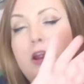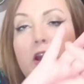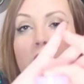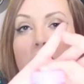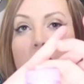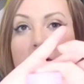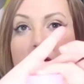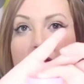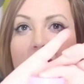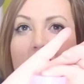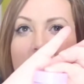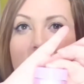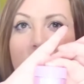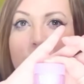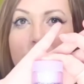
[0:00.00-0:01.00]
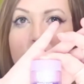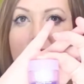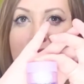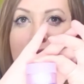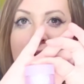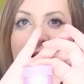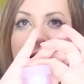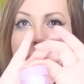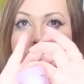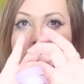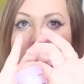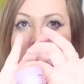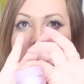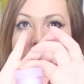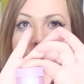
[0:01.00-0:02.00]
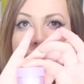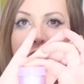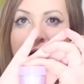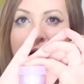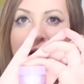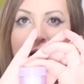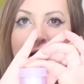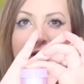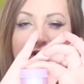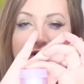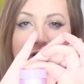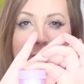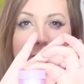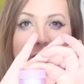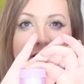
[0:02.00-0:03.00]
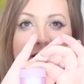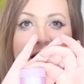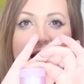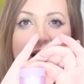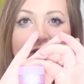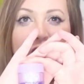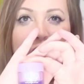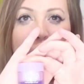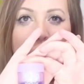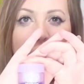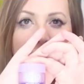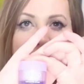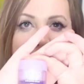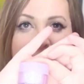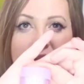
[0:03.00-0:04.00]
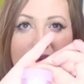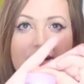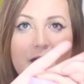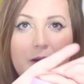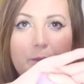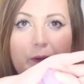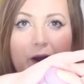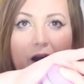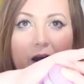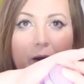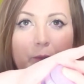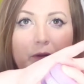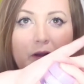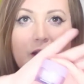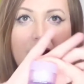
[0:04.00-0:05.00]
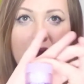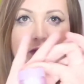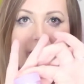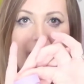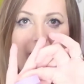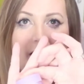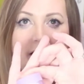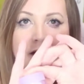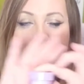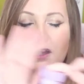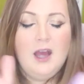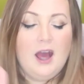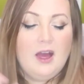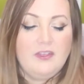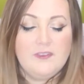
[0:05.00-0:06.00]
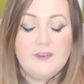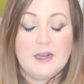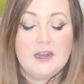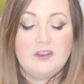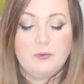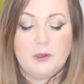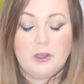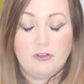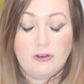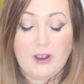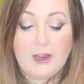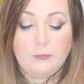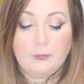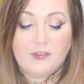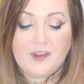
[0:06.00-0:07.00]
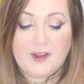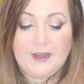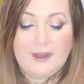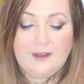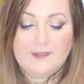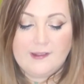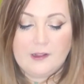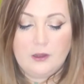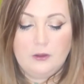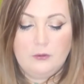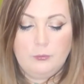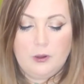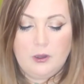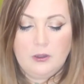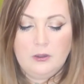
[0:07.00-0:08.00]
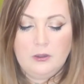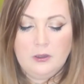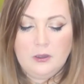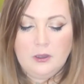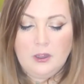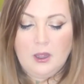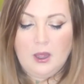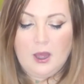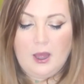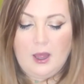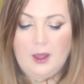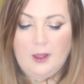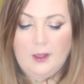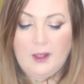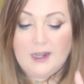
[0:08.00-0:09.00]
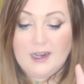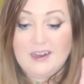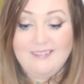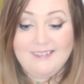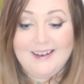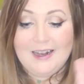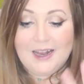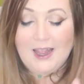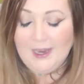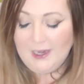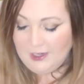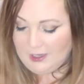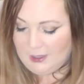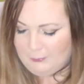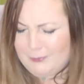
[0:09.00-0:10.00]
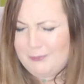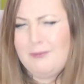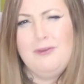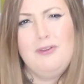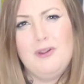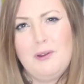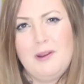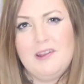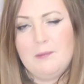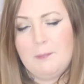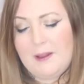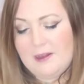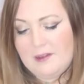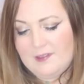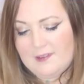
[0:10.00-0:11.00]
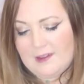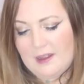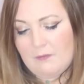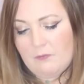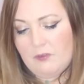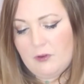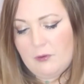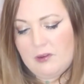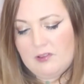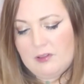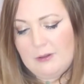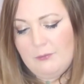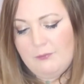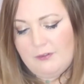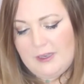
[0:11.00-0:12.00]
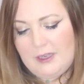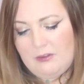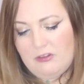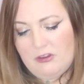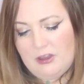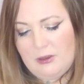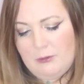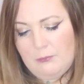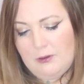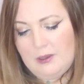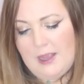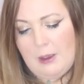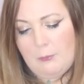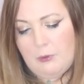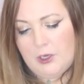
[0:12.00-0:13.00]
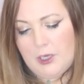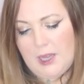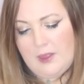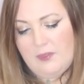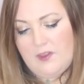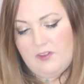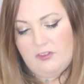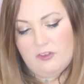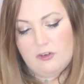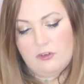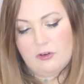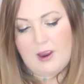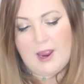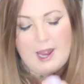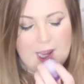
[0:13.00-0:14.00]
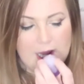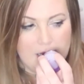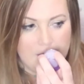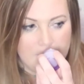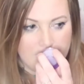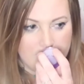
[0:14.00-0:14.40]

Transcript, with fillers: you know, that's really good to try actually because I haven't got a cleansing balm like that. I think the last one I tried was the Liz Earle one. Uh, and I did like it, but it was so expensive. So it's lovely to get one like this to try.